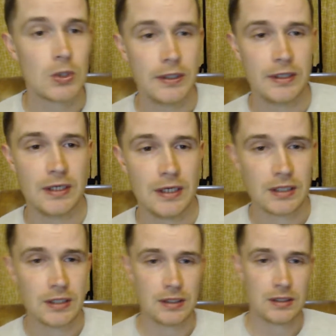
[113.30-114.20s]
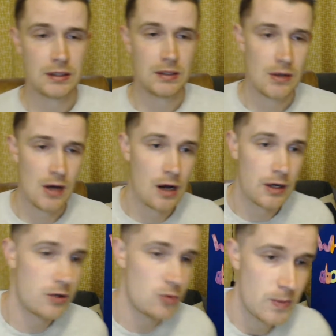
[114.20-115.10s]
Nick,
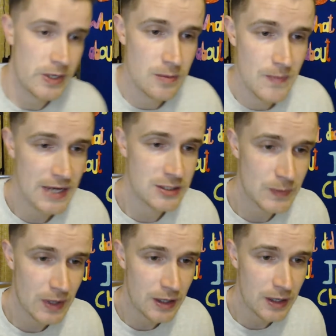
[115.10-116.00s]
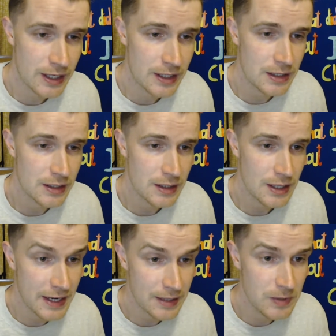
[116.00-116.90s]
arguably the best Park End
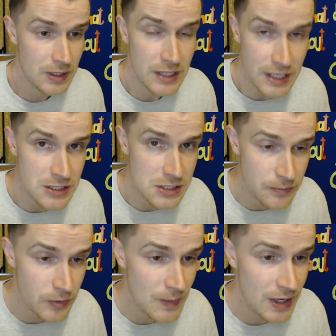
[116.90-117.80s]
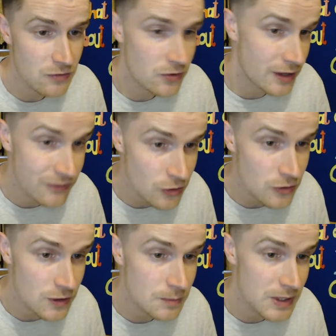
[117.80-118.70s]
admin. A case can be made for it. I've heard
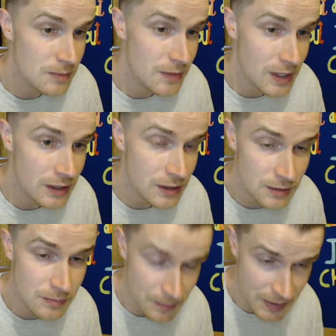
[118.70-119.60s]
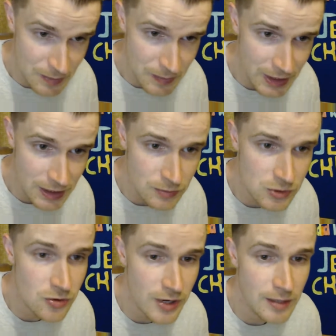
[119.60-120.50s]
it being made. It was
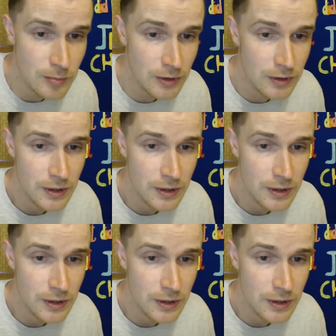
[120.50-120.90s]
credible.